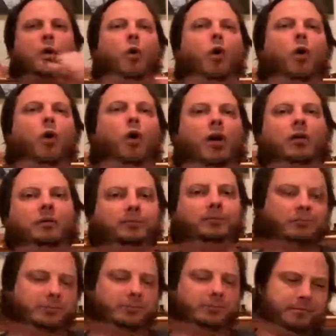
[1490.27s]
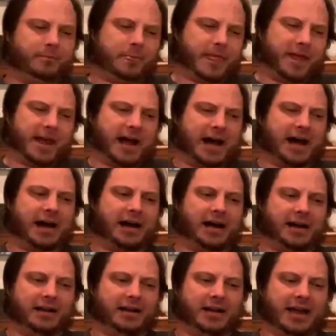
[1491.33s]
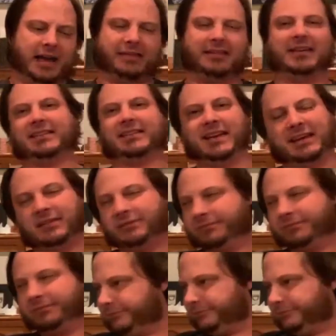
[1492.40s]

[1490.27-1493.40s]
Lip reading: Or ethnicity.